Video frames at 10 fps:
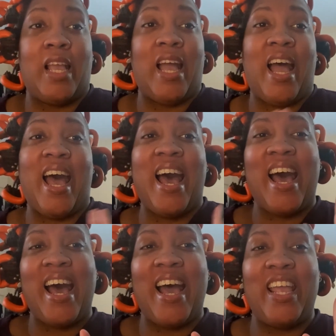
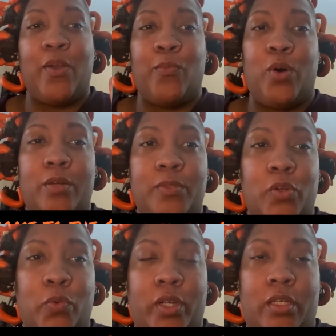Hi, and welcome to the
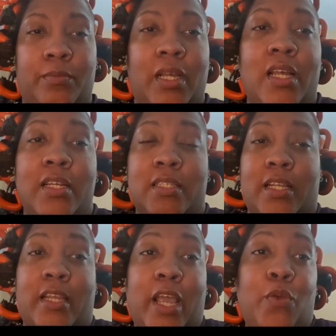Queendom.
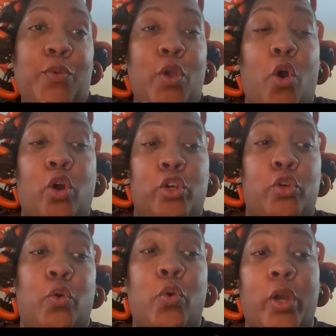Today we are
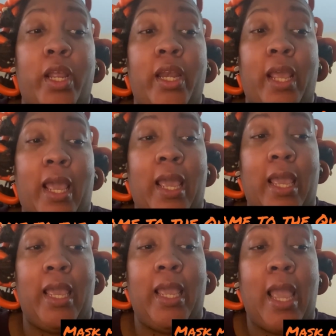doing
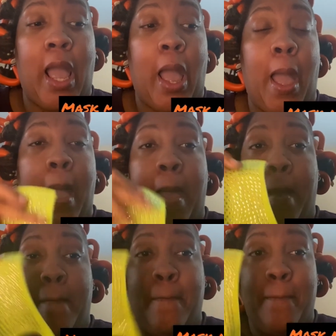a
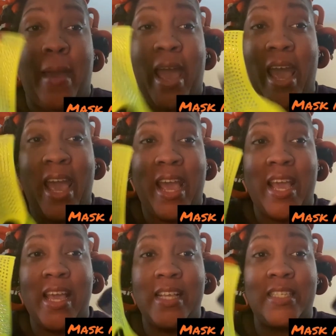
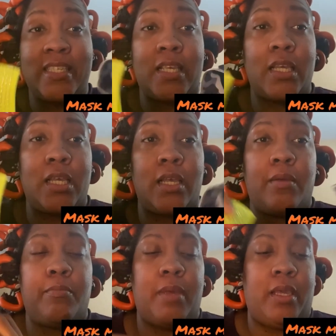mask
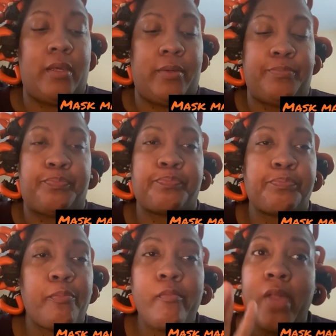makeup.
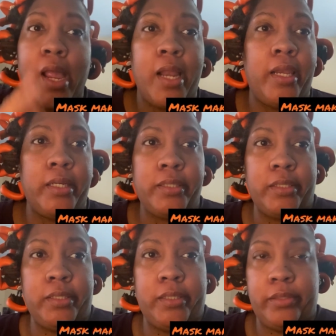Let's just
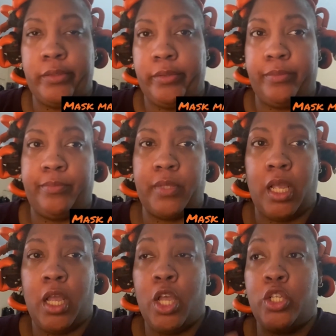get into it.
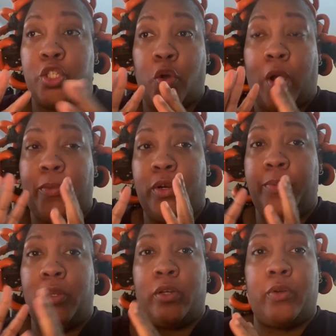So I'm going to be
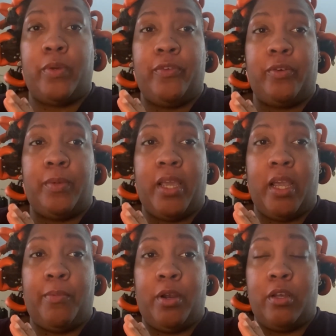looking away from the
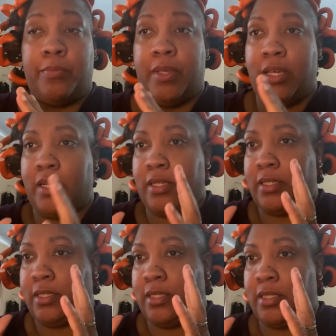camera
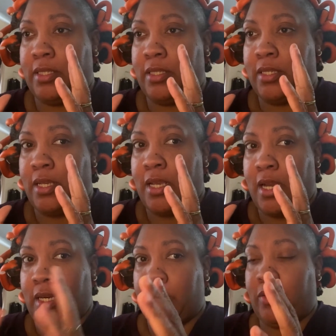because I
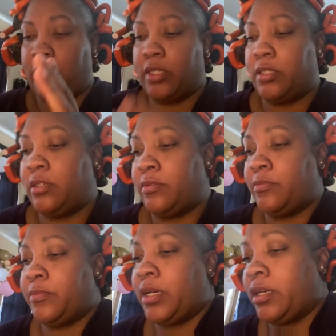need to look into
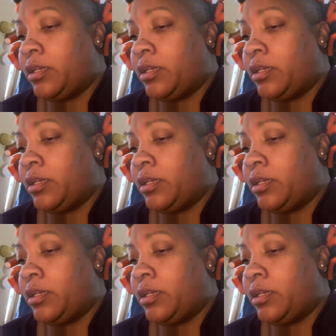my